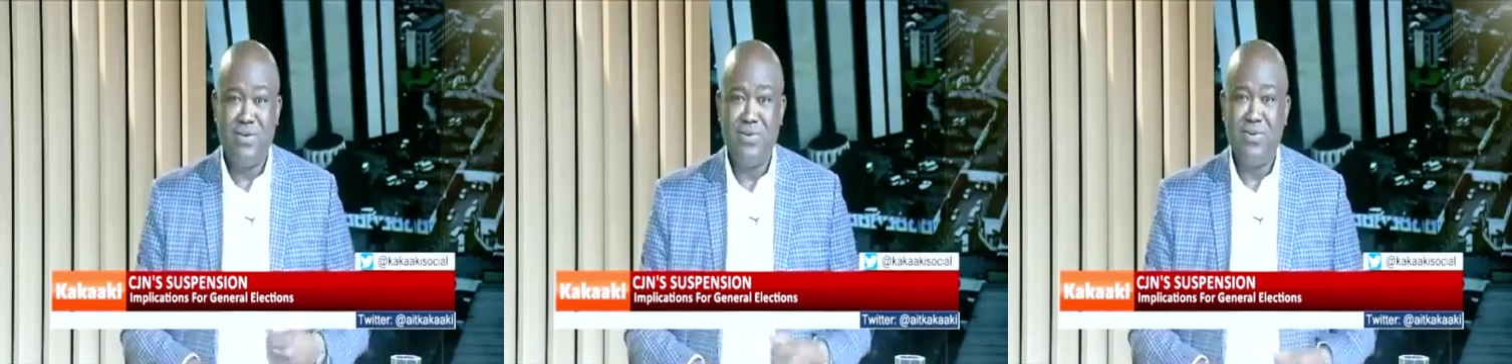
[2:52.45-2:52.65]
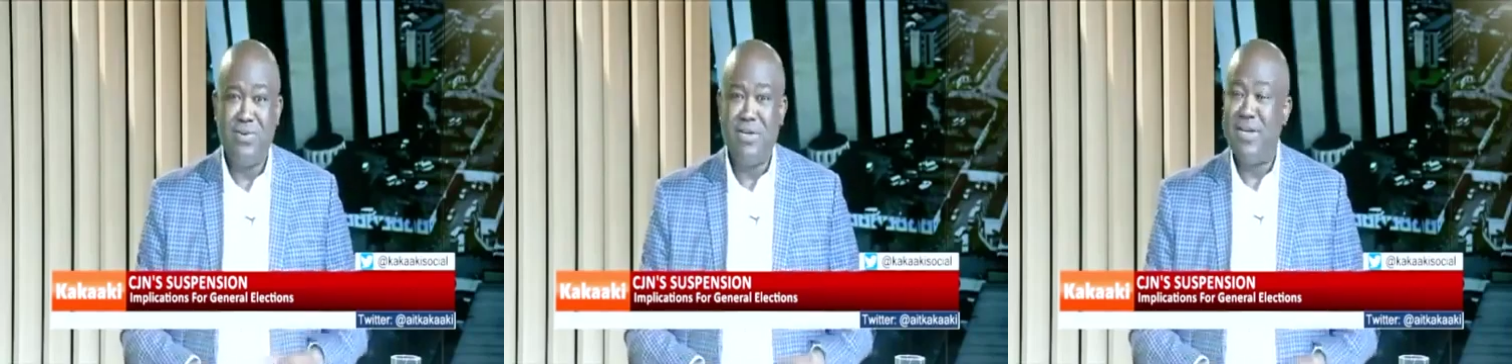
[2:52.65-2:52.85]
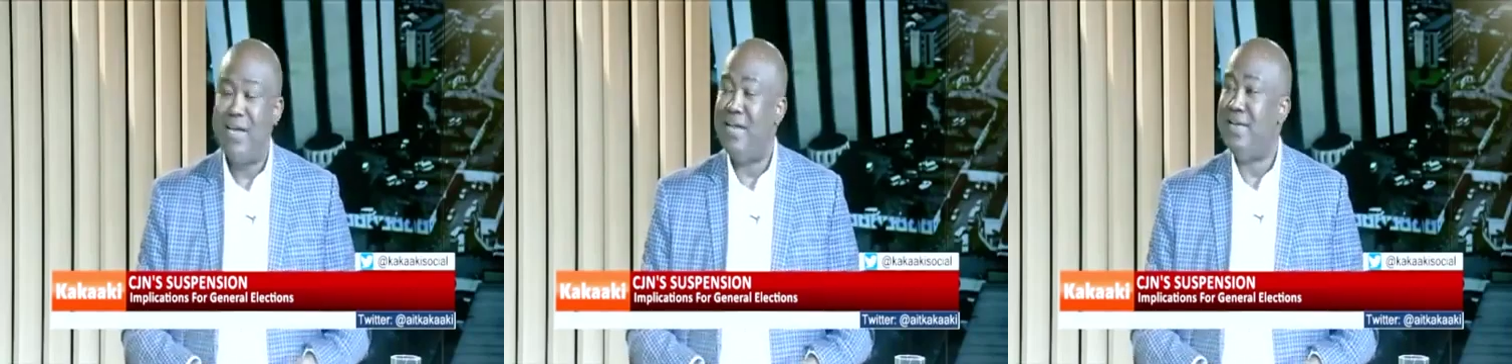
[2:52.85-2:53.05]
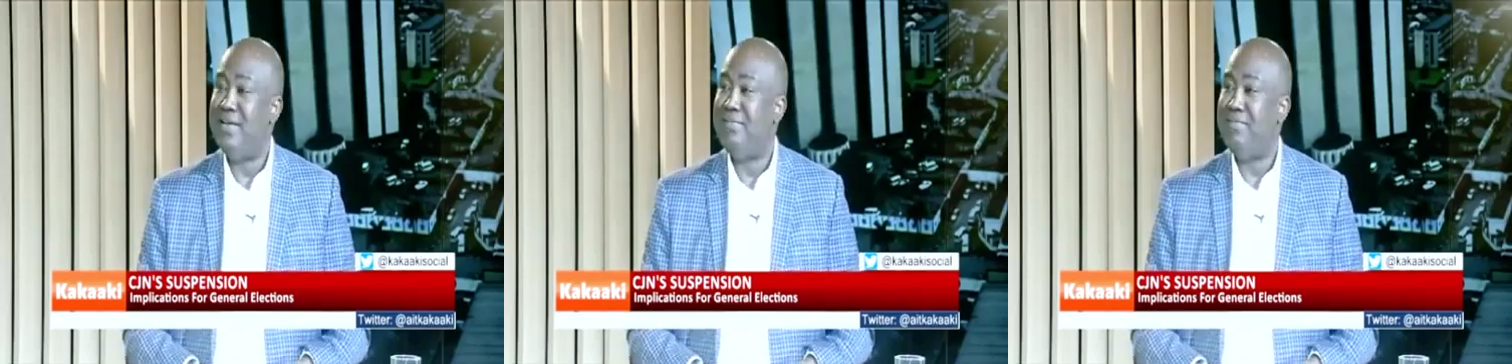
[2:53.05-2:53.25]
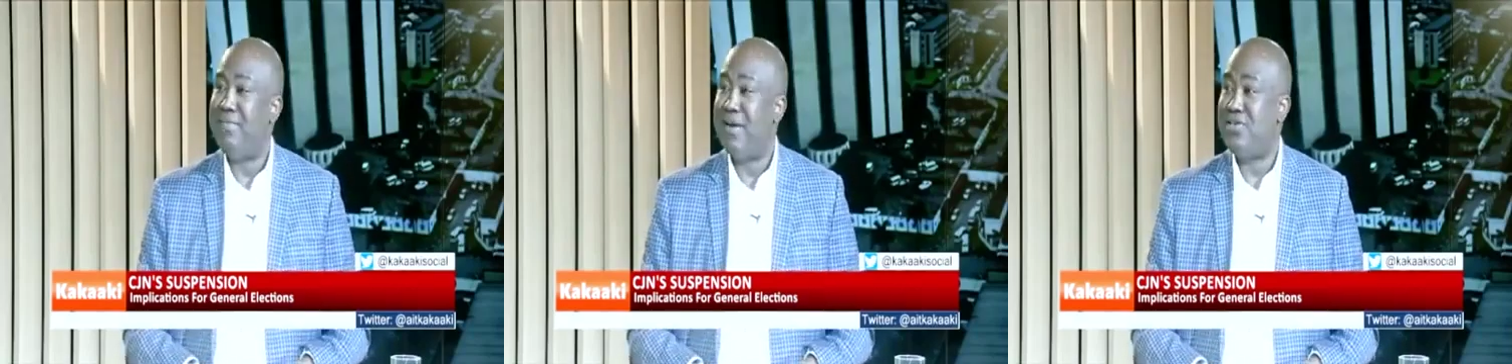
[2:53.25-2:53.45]
you need an
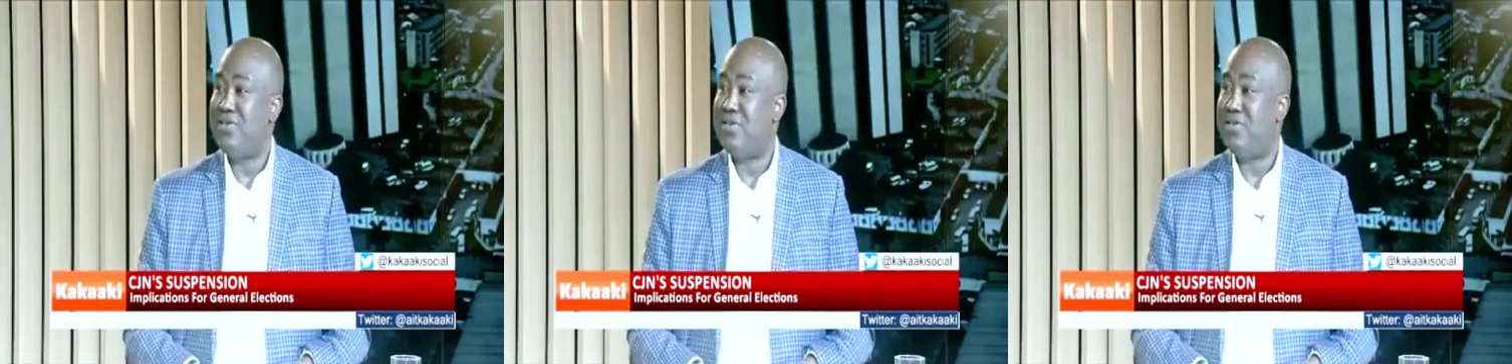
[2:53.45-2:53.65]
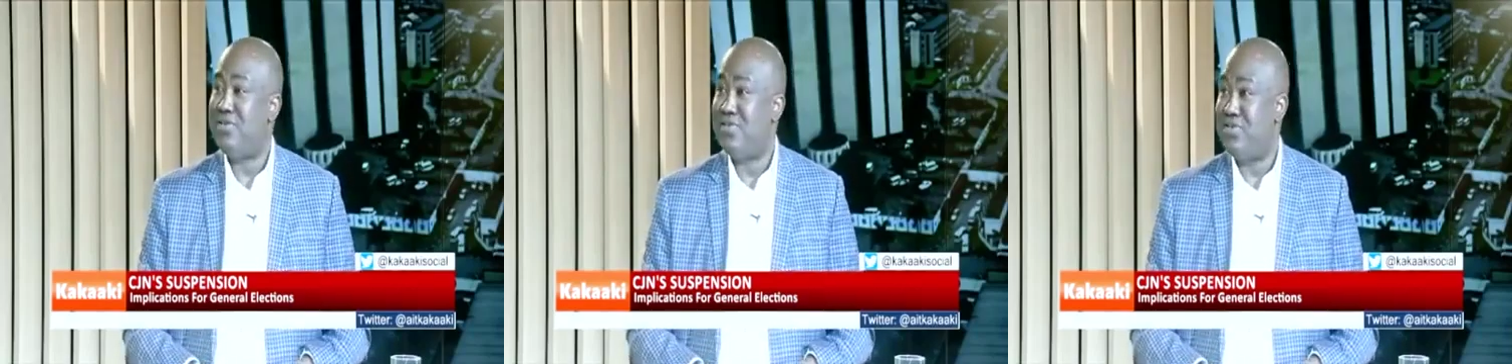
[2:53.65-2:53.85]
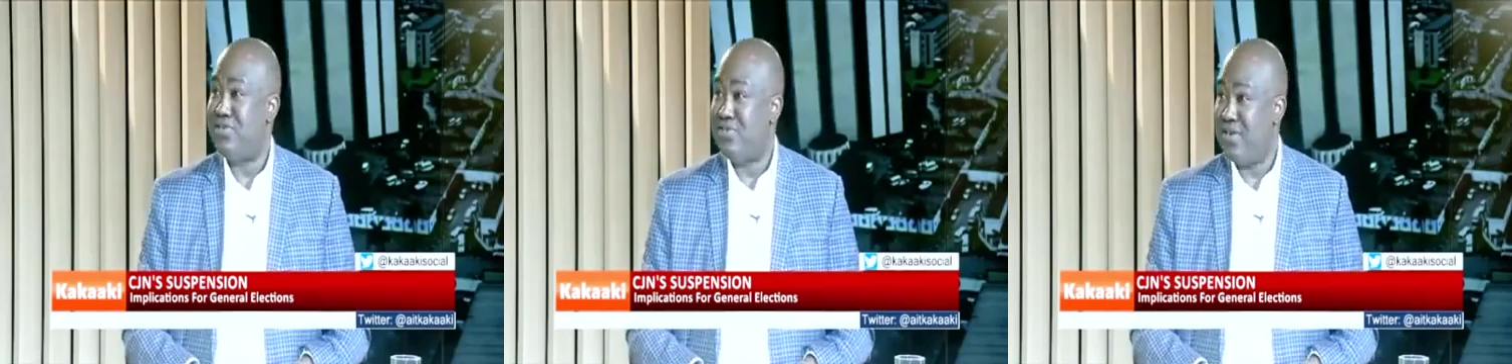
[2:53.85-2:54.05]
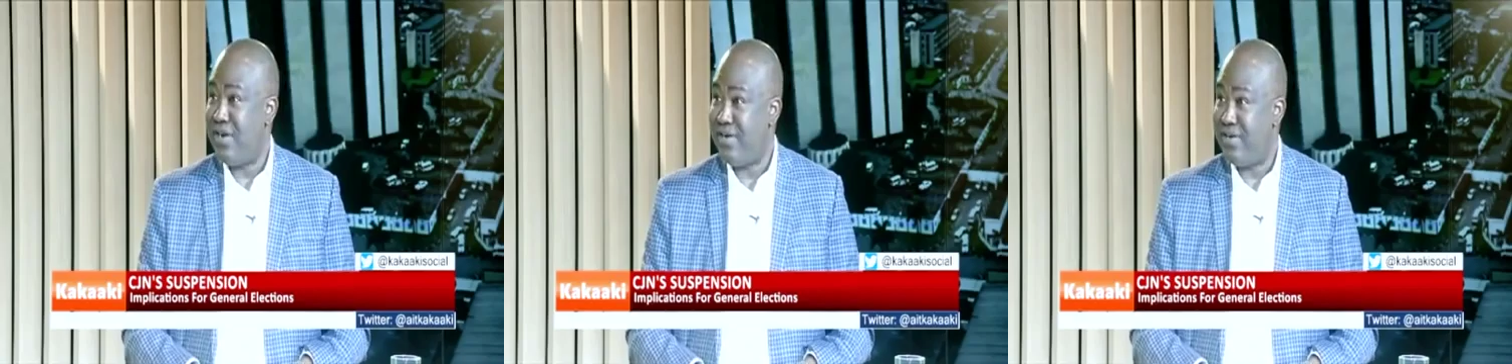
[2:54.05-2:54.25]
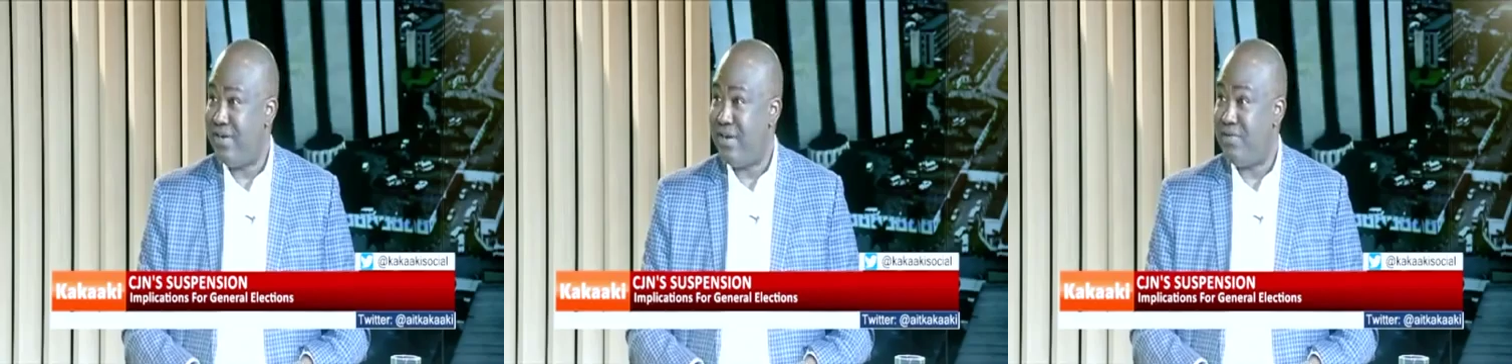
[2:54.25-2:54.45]
impartial
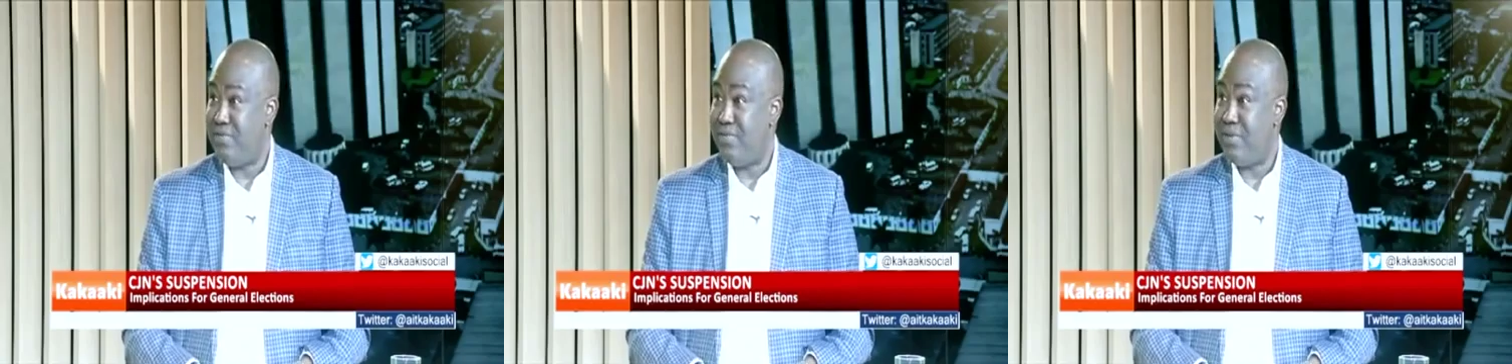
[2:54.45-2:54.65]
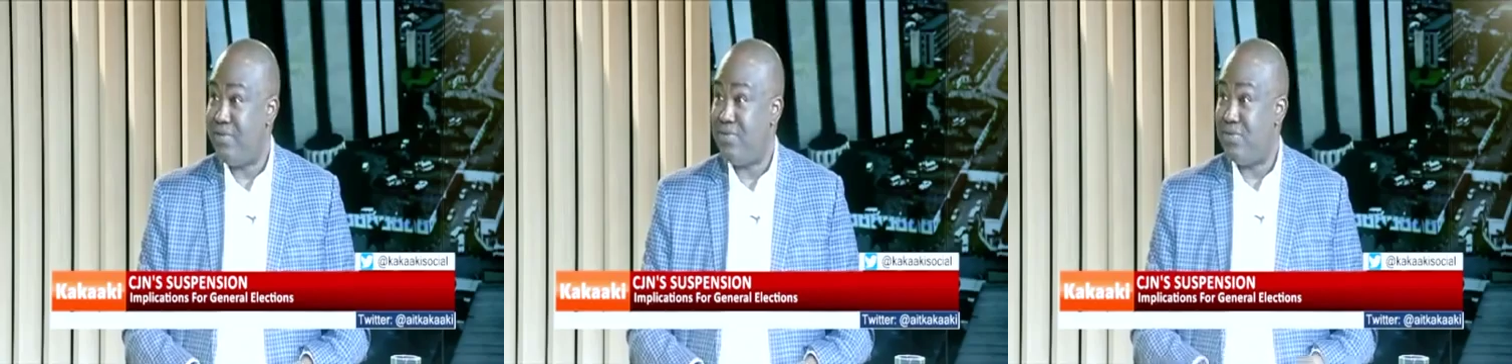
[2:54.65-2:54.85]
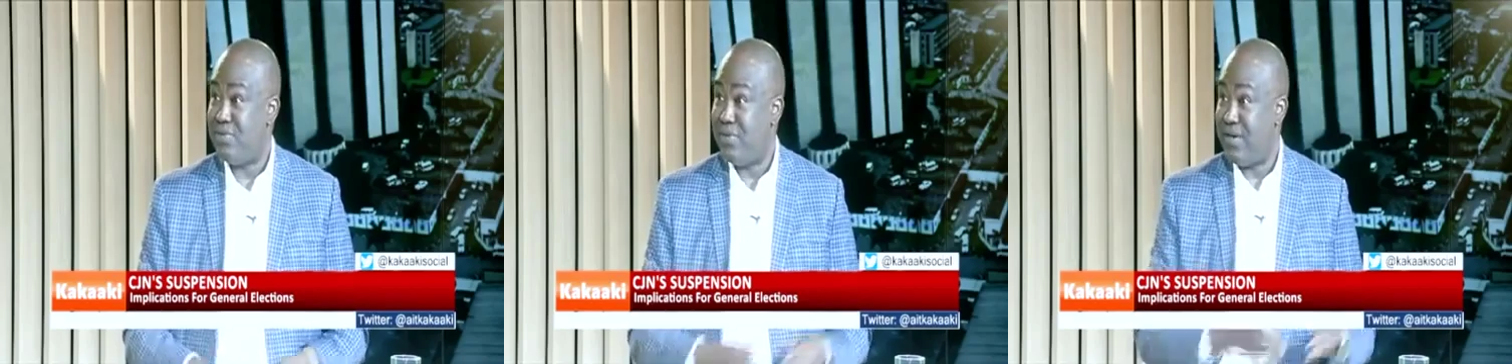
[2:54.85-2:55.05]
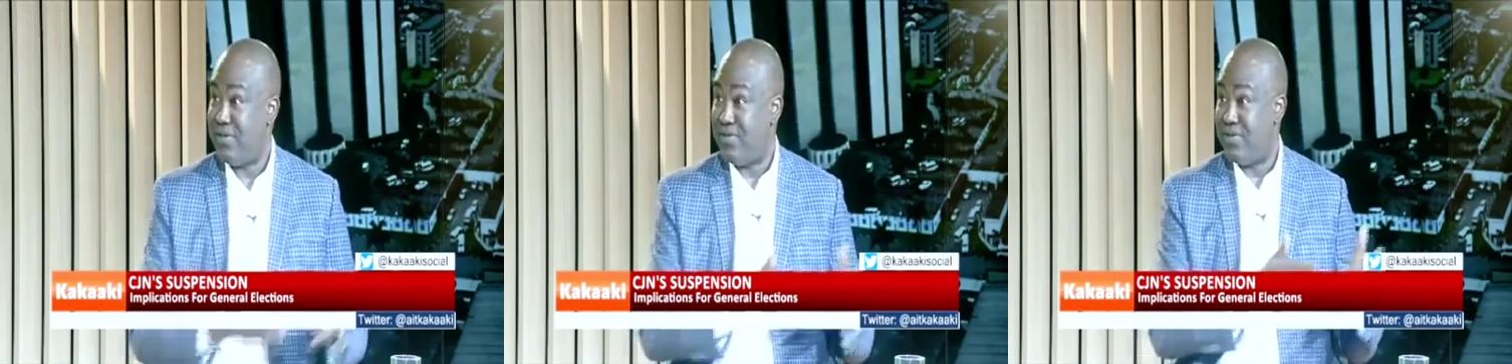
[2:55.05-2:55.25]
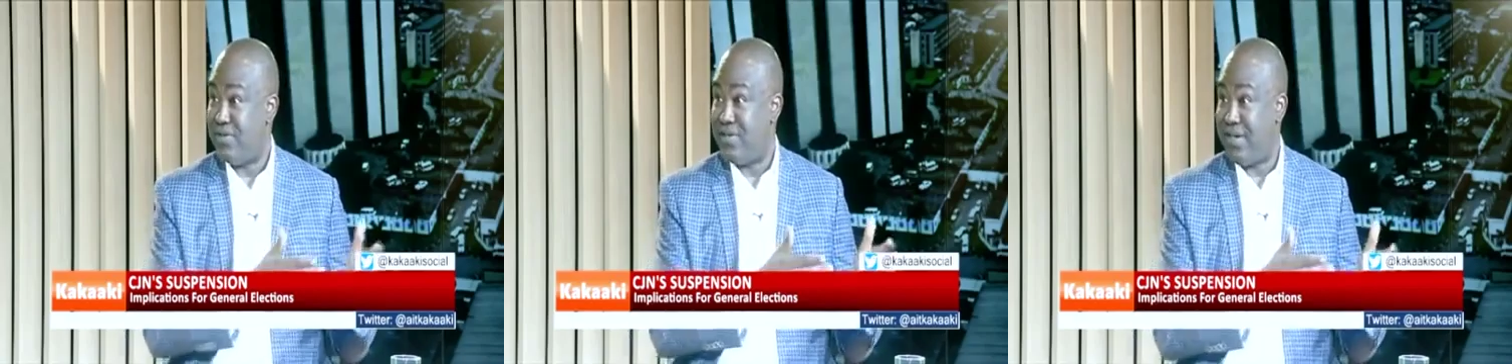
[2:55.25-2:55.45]
judiciary that will be able to
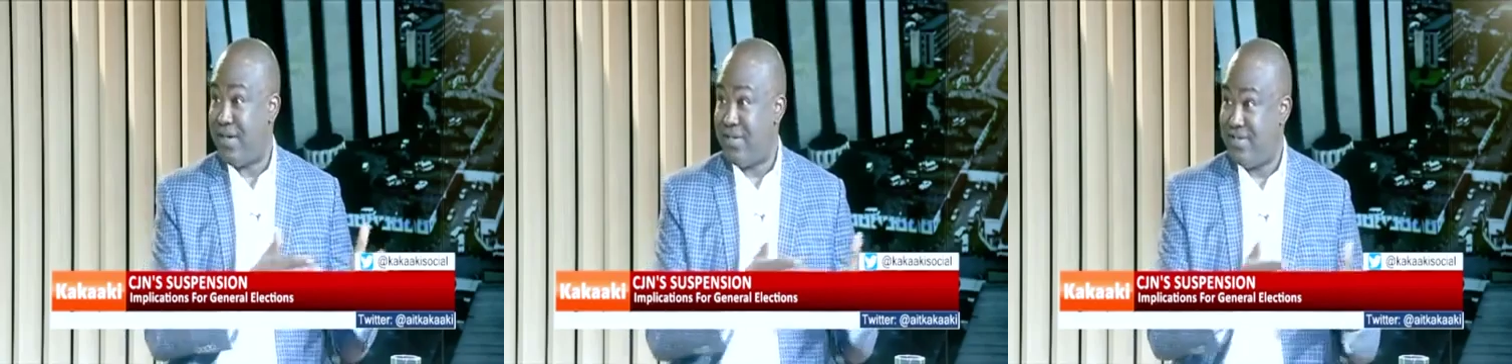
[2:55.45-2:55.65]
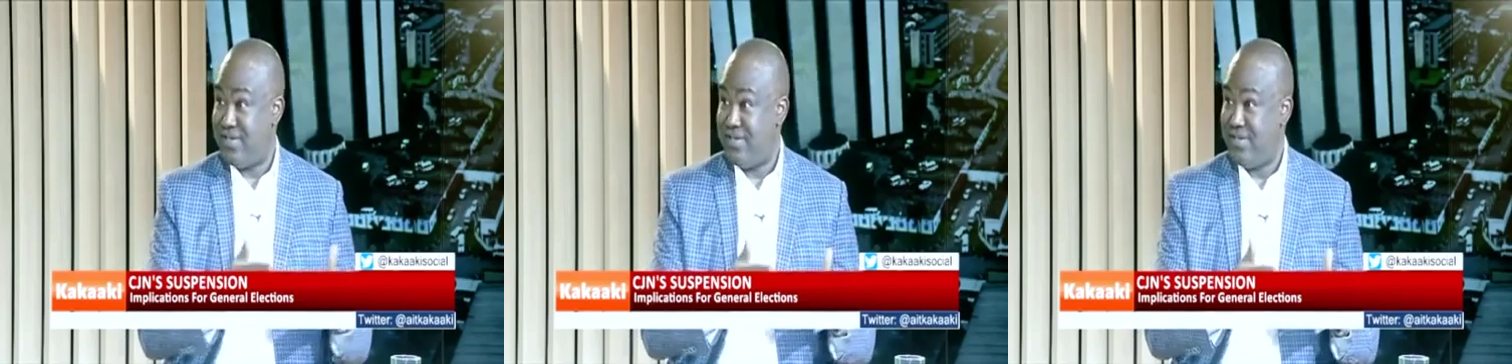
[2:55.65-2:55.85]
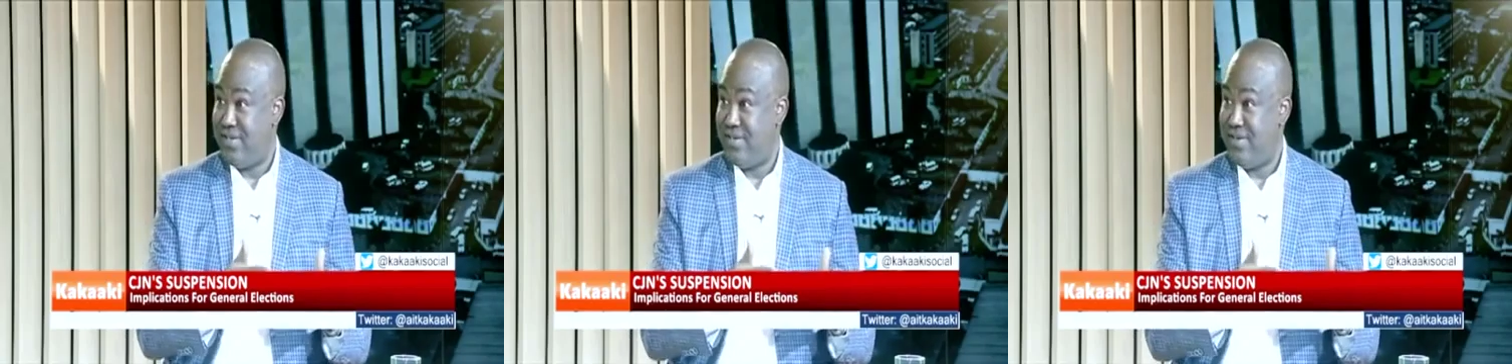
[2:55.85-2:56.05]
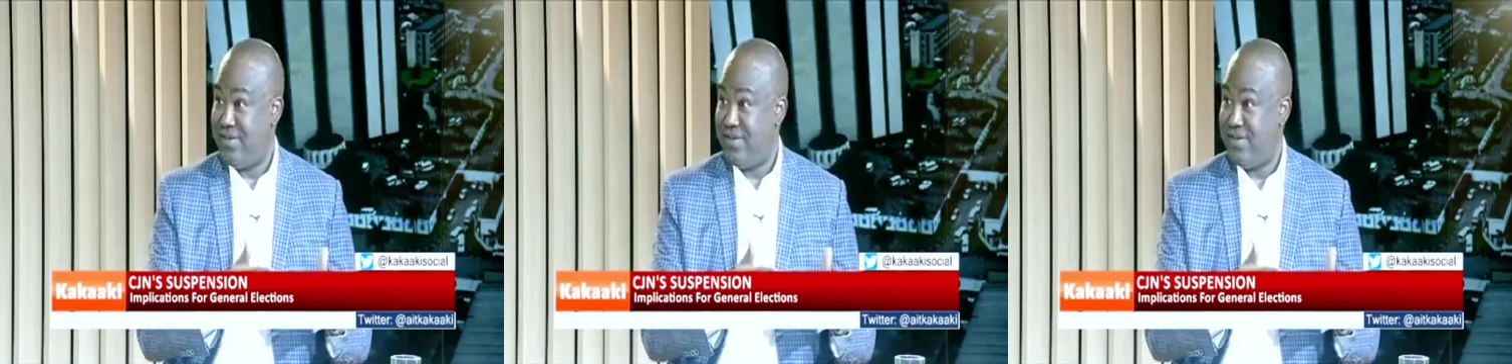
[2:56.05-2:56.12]
adjudicate